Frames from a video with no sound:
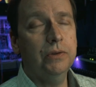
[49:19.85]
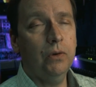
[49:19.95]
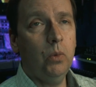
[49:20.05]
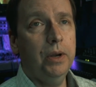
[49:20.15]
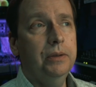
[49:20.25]

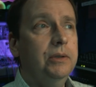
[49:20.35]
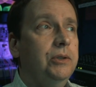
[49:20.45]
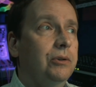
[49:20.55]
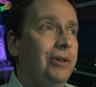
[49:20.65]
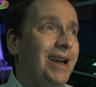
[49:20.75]
for one of the
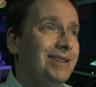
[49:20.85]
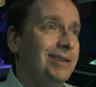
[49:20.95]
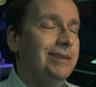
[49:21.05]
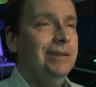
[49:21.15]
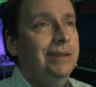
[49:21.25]
two
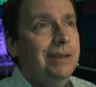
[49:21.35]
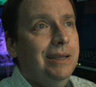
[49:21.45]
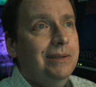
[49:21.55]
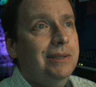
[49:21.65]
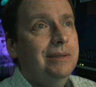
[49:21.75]
classes, and
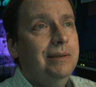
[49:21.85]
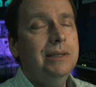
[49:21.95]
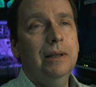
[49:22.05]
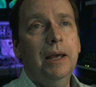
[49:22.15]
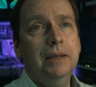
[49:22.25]
that's
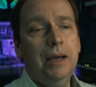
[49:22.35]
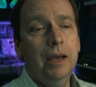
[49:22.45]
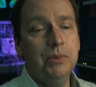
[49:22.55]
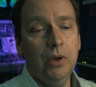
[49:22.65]
that's a lot of time.